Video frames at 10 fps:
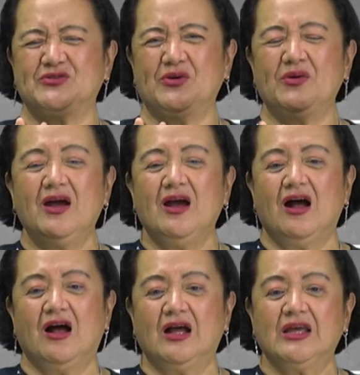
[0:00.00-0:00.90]

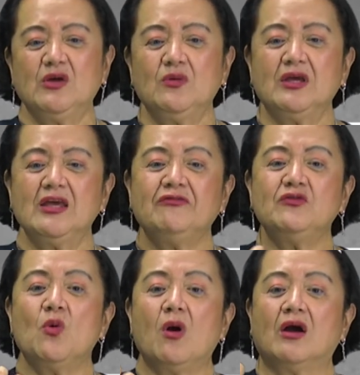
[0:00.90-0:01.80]
if
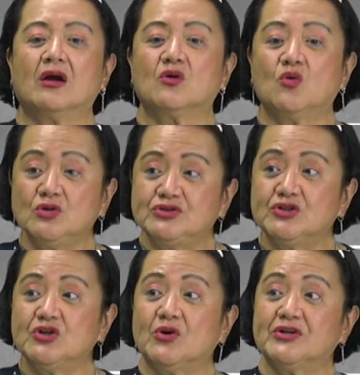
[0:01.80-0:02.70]
you are good
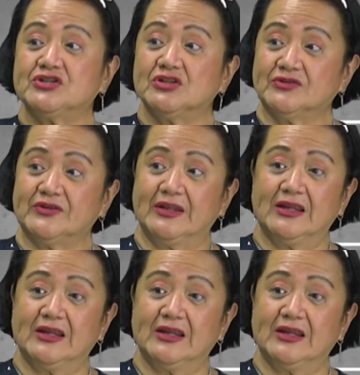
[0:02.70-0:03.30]
to your children